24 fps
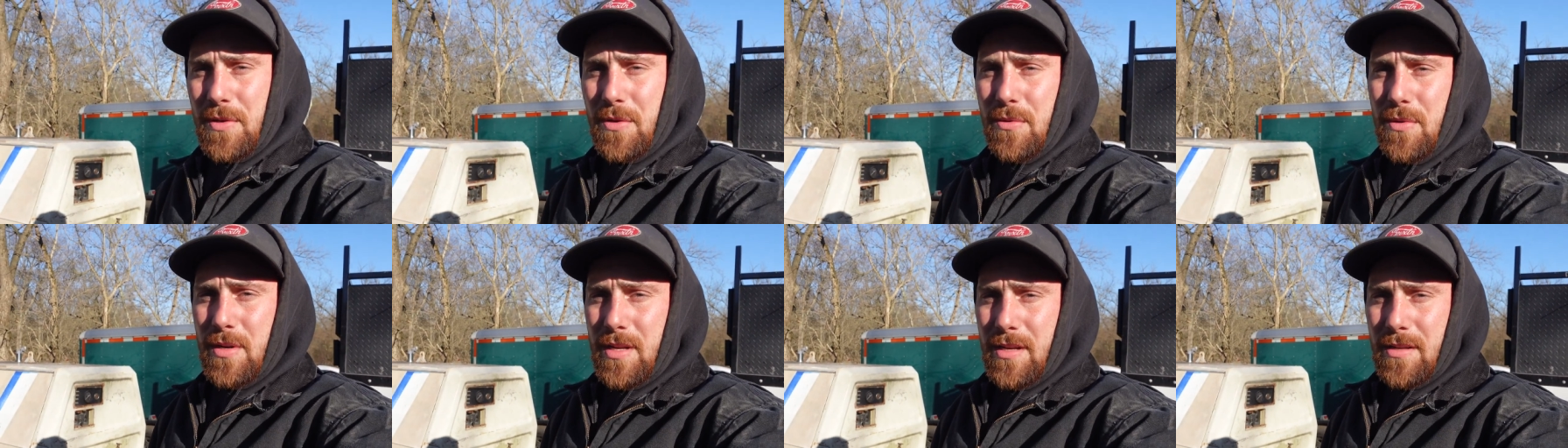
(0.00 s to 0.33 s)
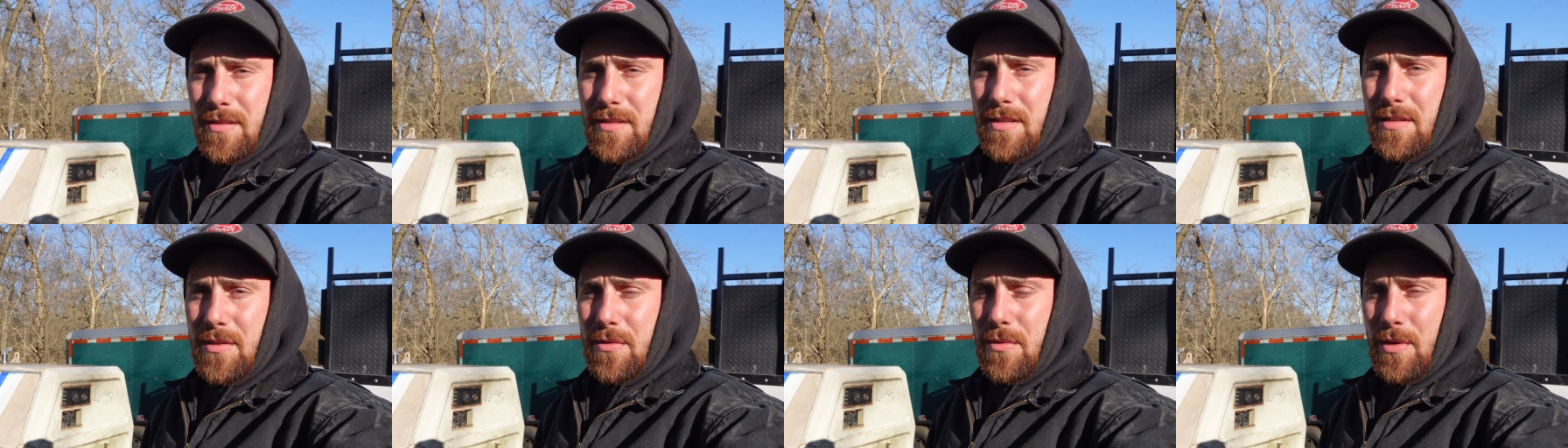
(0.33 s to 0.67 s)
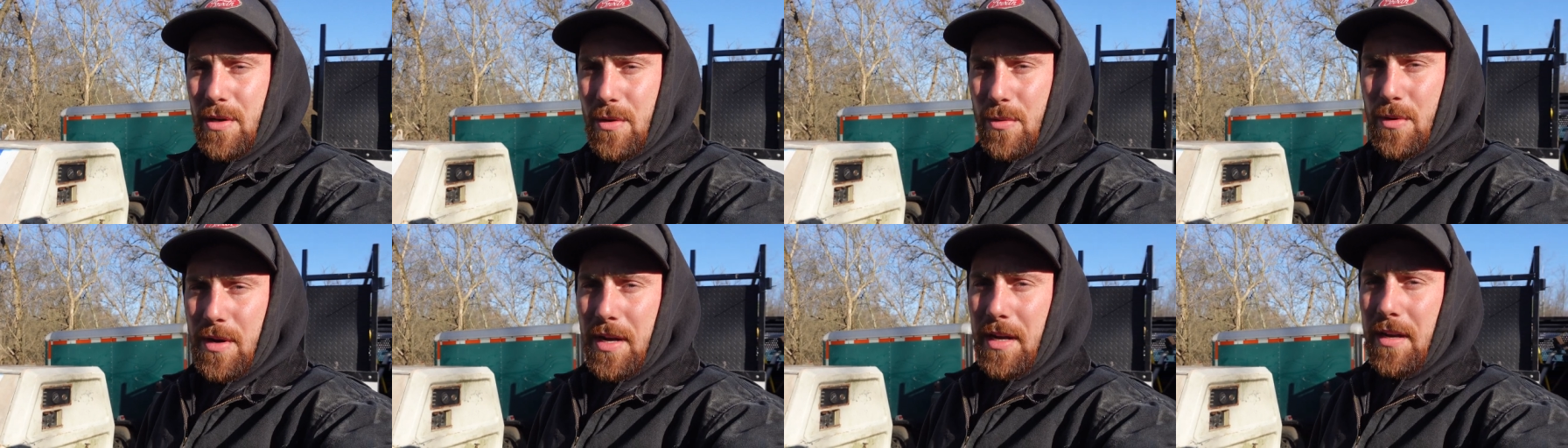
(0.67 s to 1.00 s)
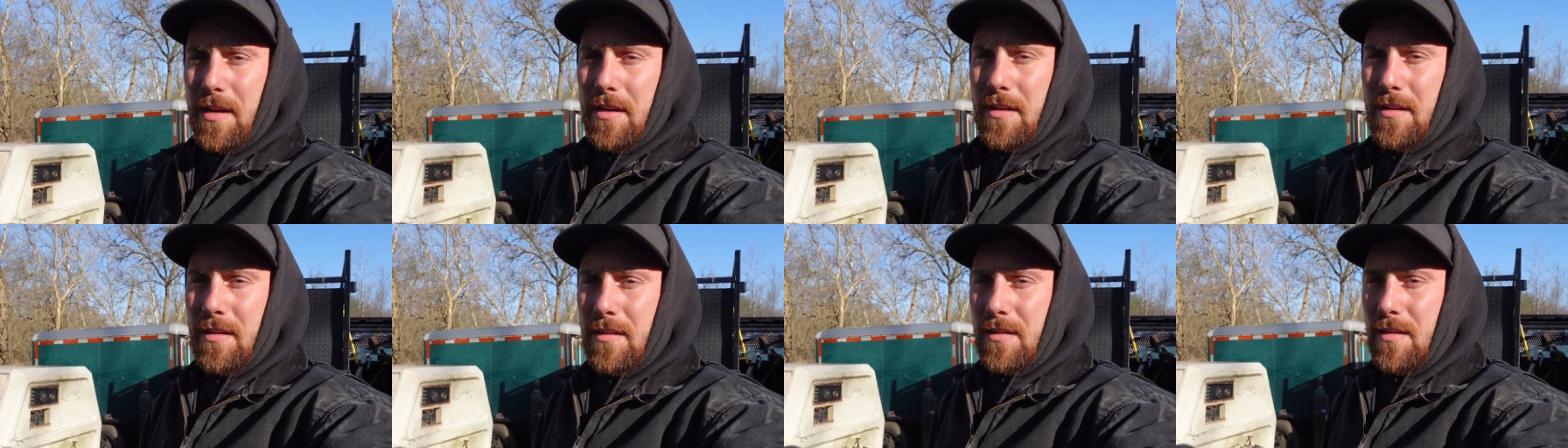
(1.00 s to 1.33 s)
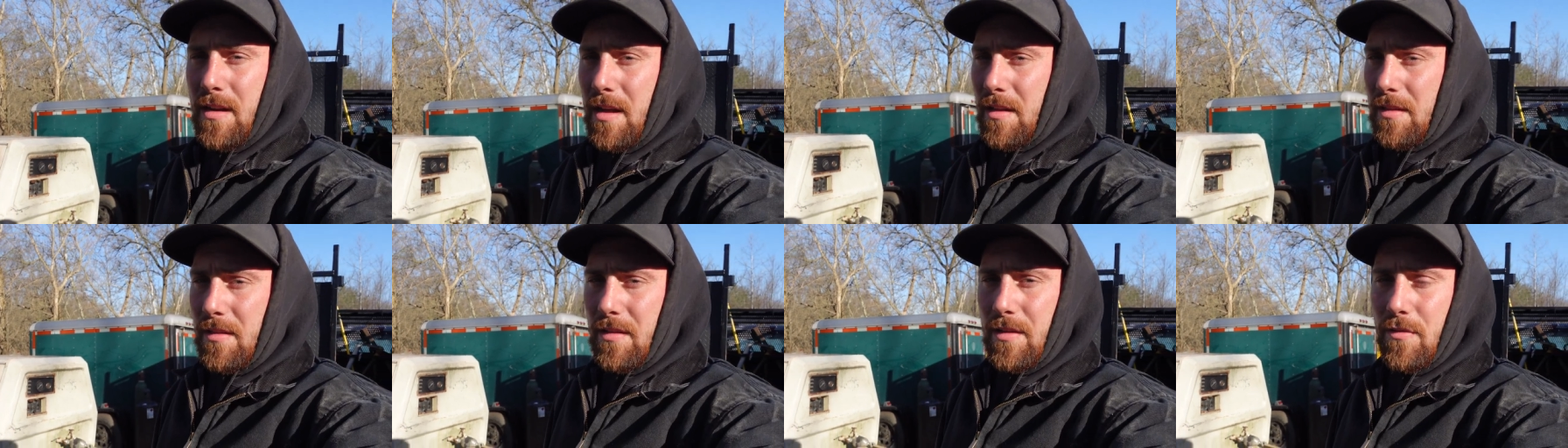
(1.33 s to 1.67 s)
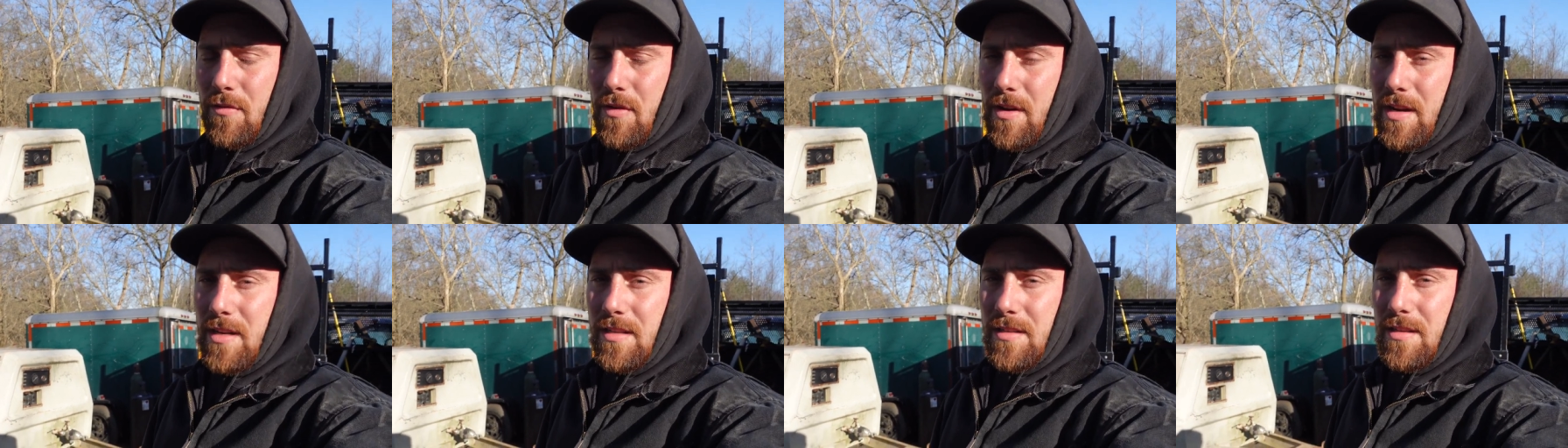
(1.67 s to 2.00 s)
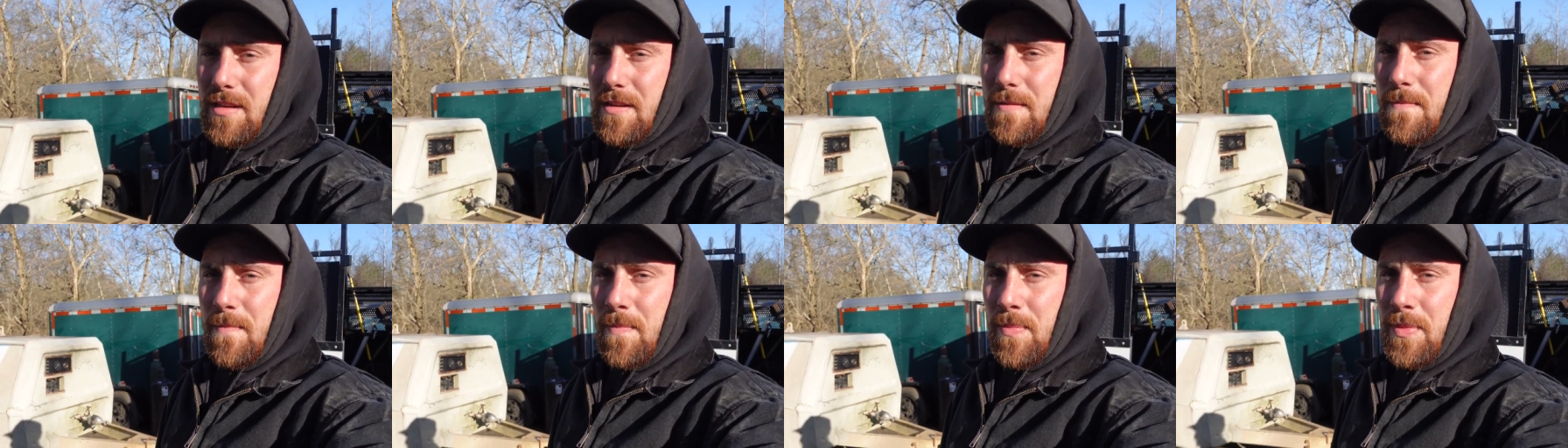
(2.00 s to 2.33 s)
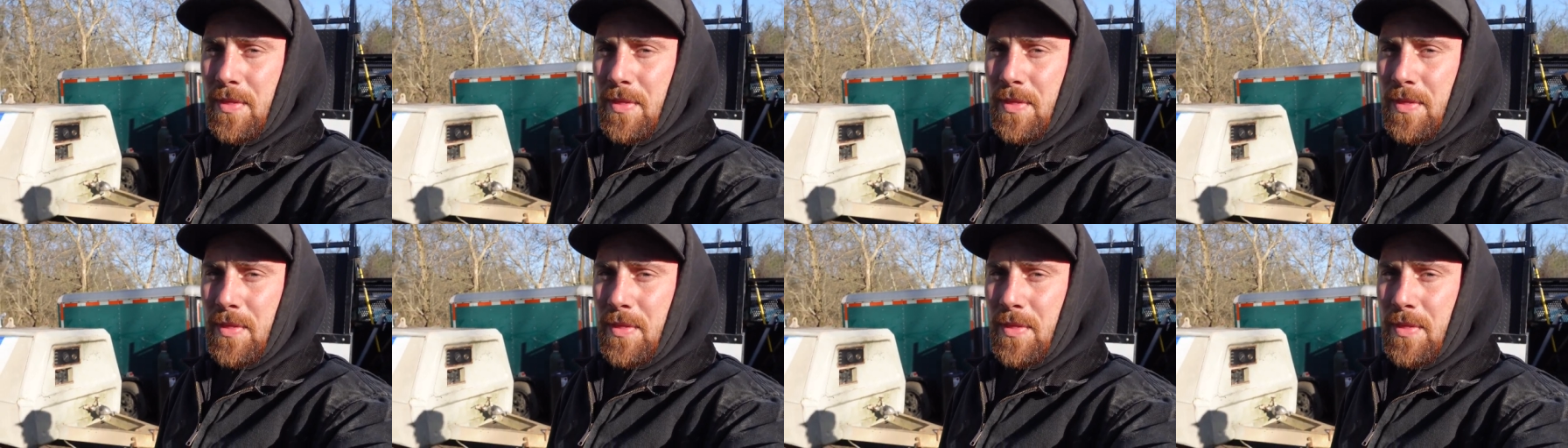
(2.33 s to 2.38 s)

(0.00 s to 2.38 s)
do it easy, do it quick, nothing crazy.